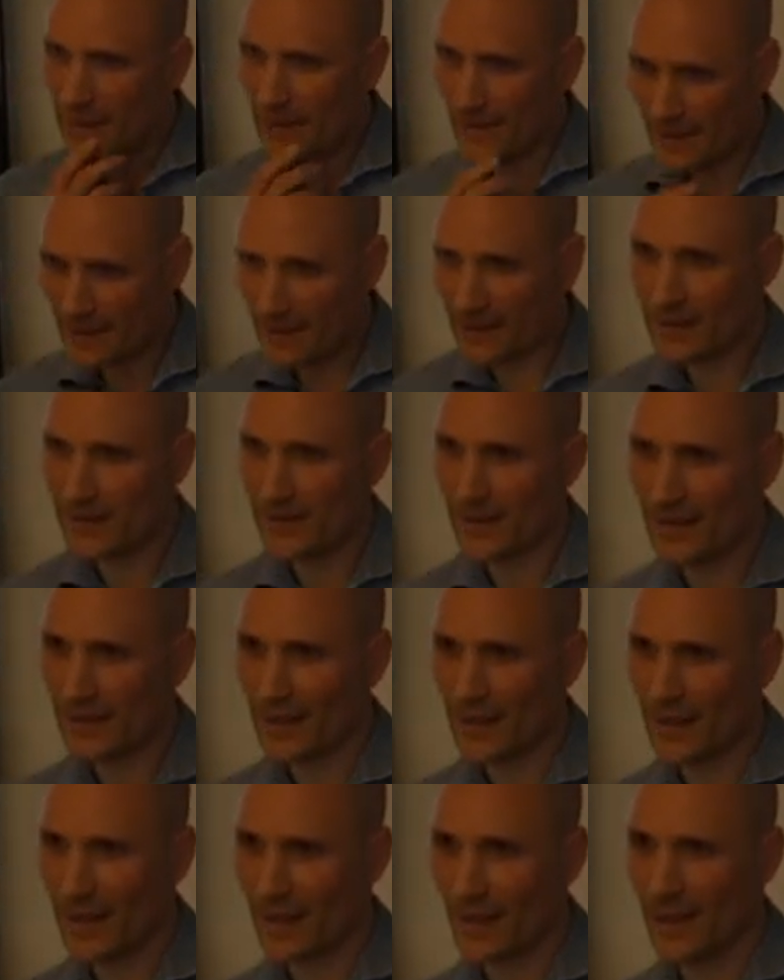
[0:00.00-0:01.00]

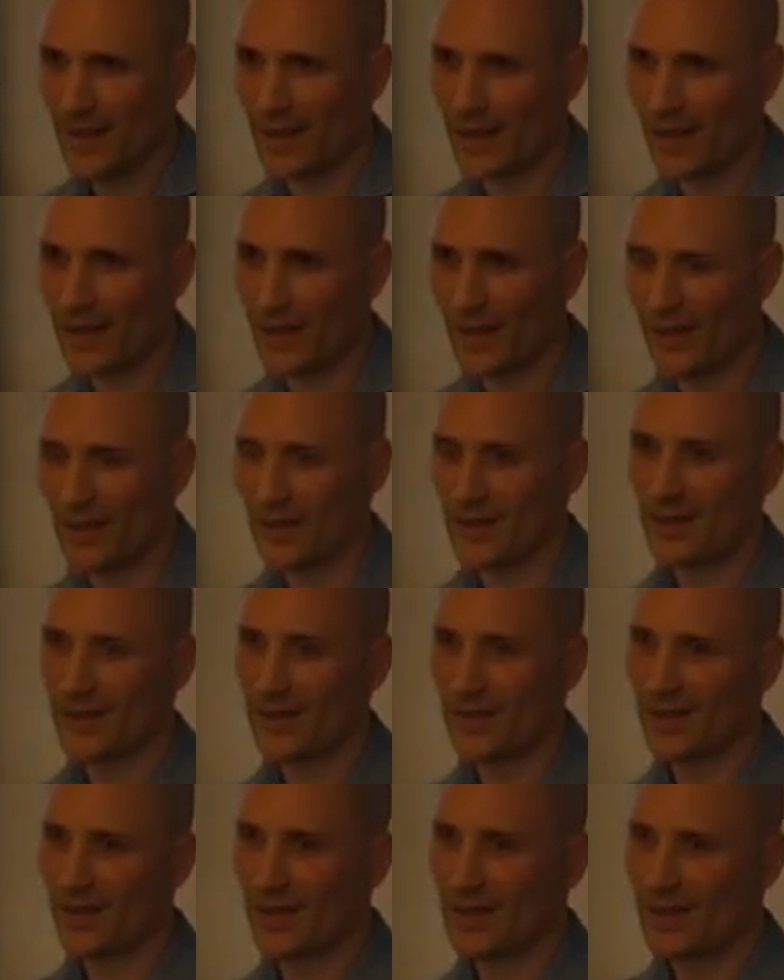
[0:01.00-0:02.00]
So
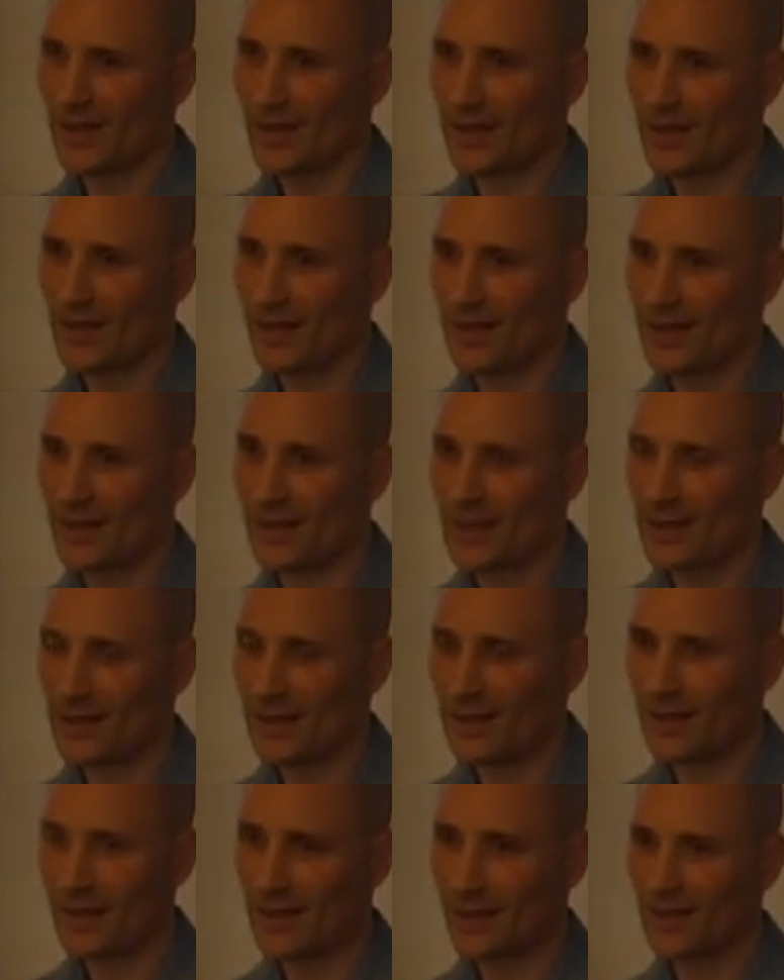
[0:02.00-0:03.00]
I wanted to know, how
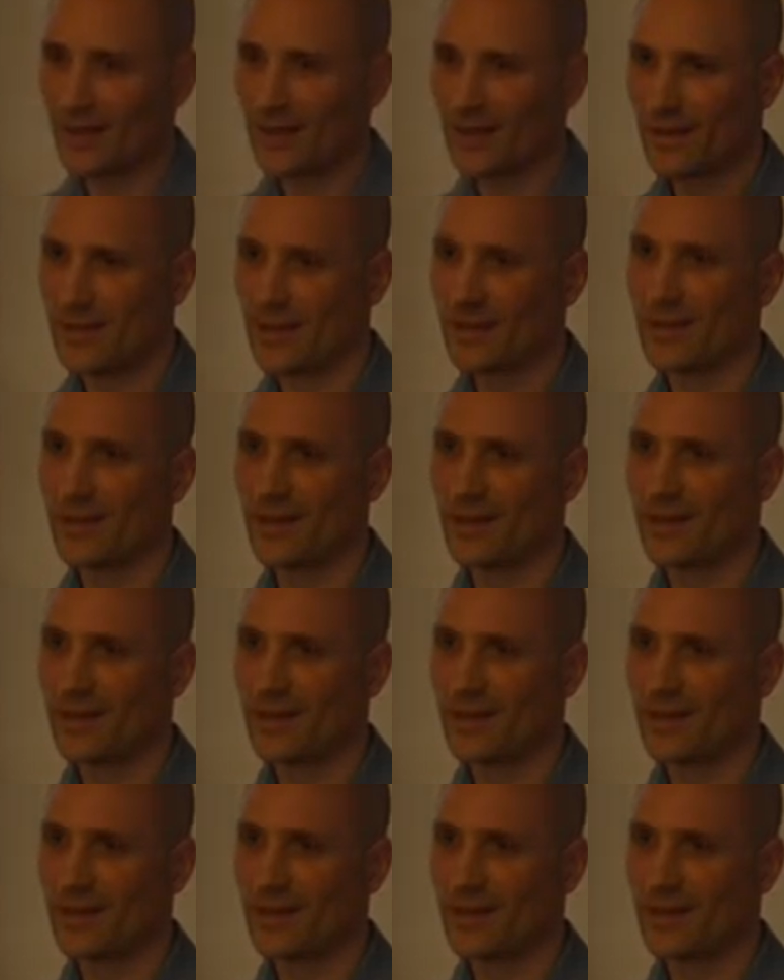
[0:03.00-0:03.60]
does this